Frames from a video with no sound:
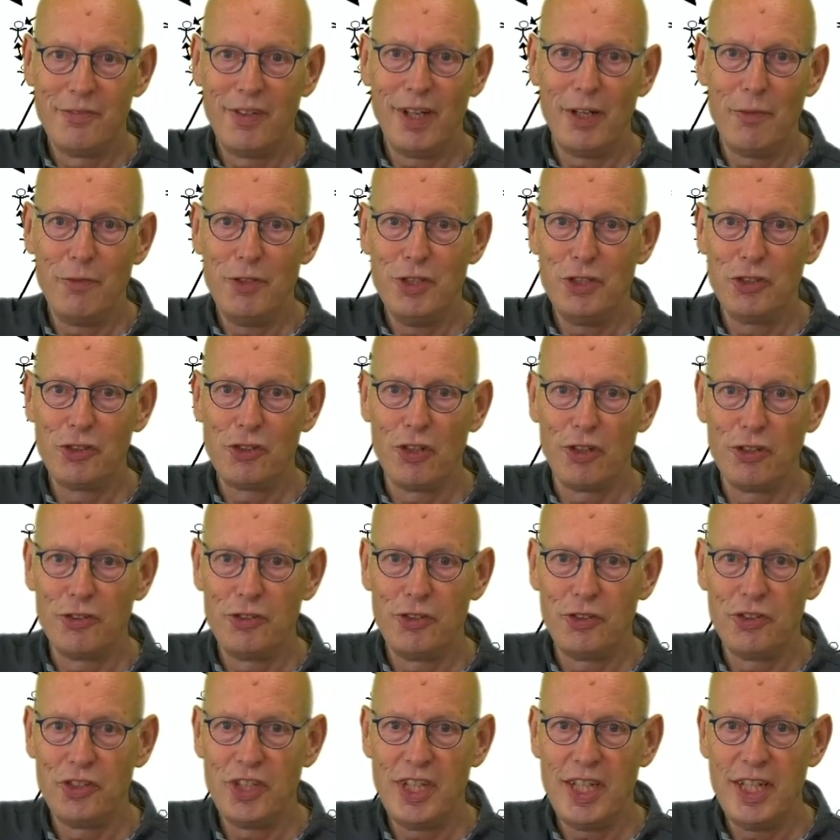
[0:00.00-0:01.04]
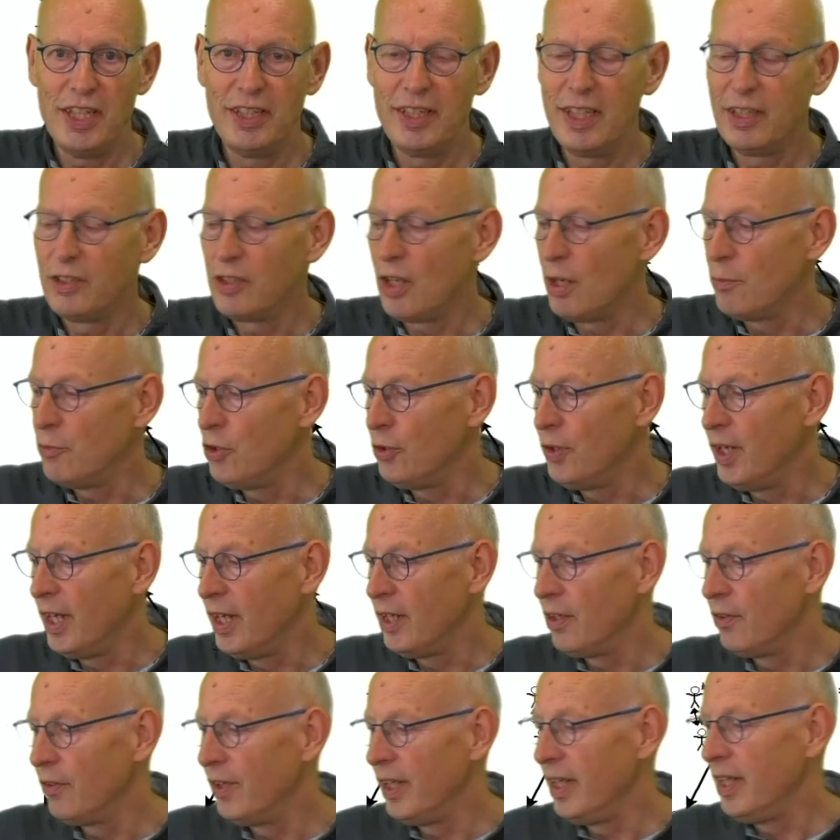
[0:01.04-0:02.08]
various cultures here that come
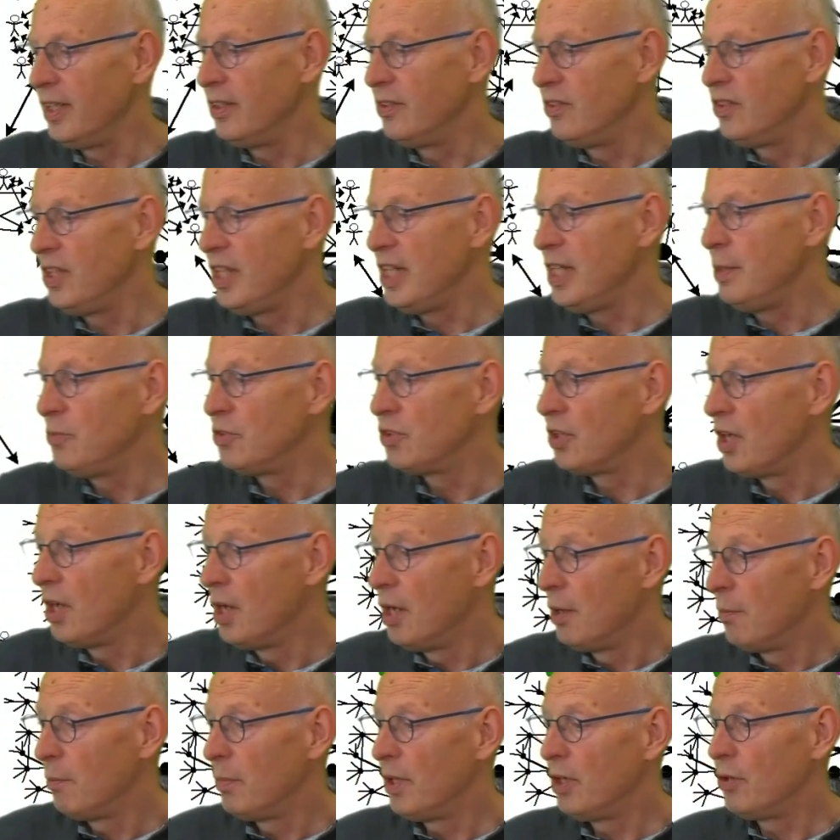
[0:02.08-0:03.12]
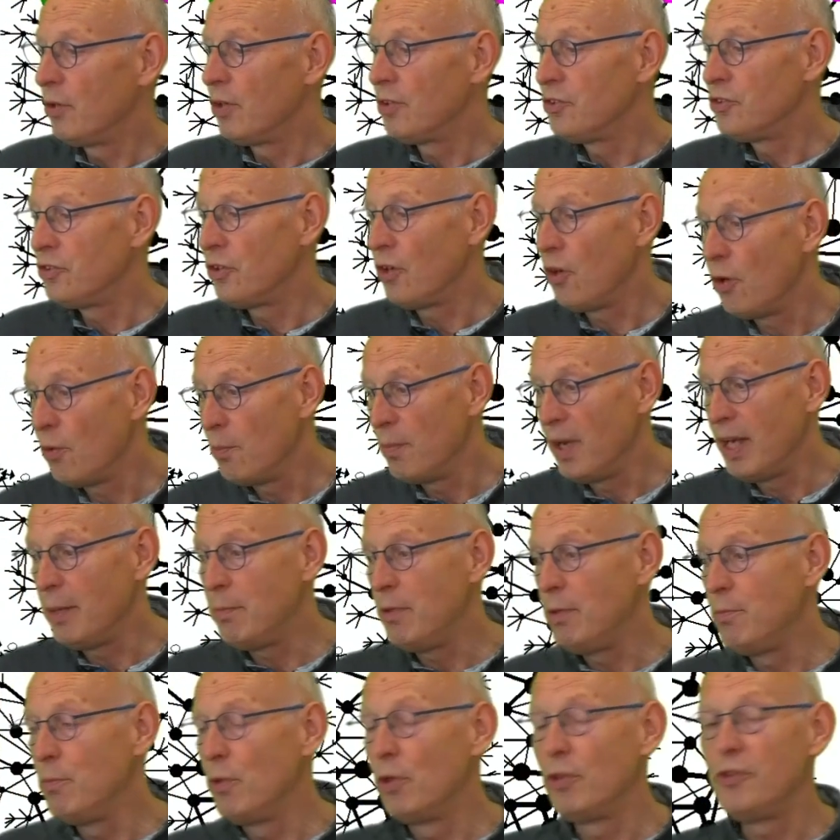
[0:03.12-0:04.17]
together in teams, but also
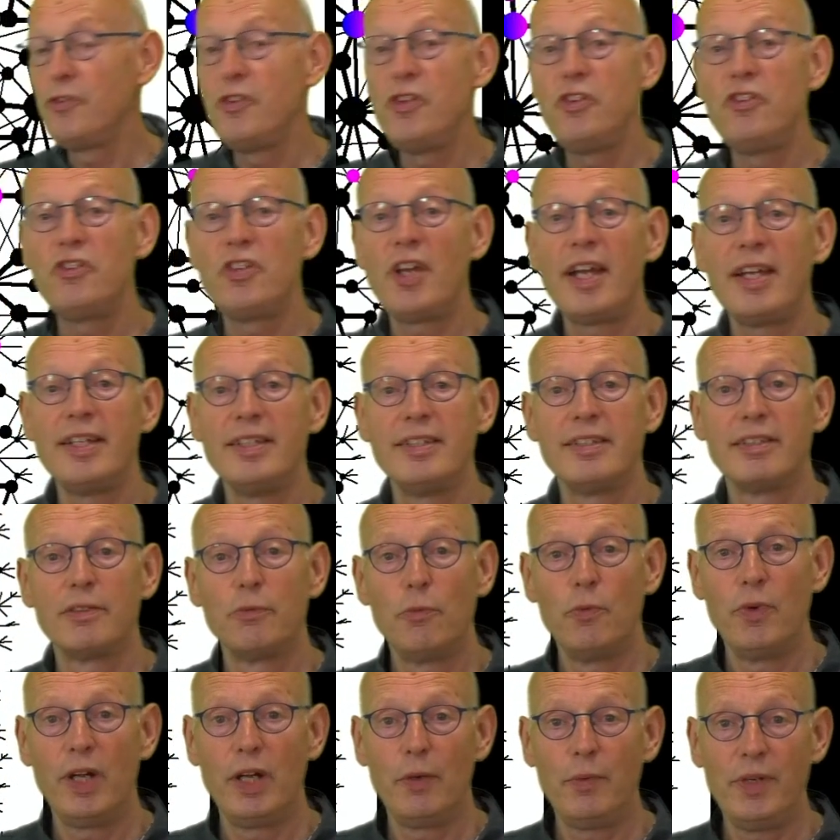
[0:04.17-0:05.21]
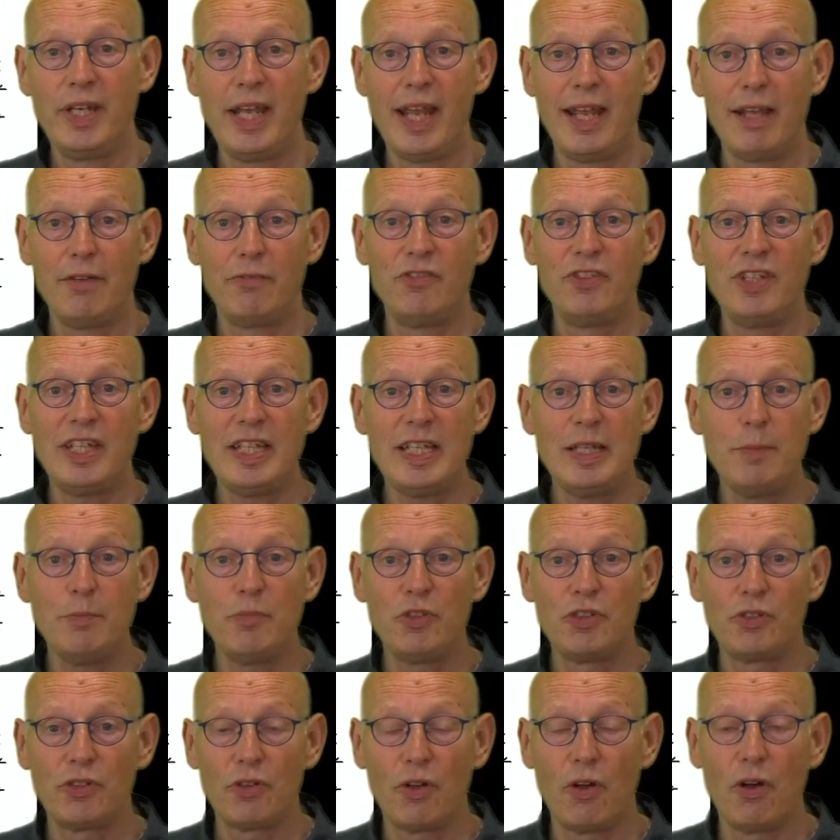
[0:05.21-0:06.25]
maybe multi-site, where we have
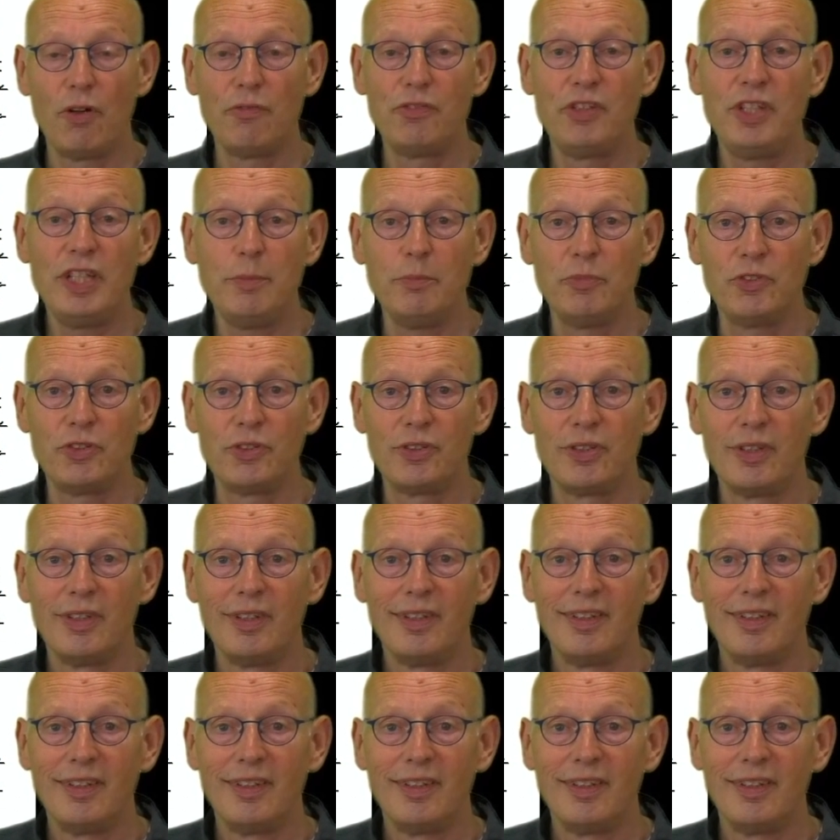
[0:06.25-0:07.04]
teams of teams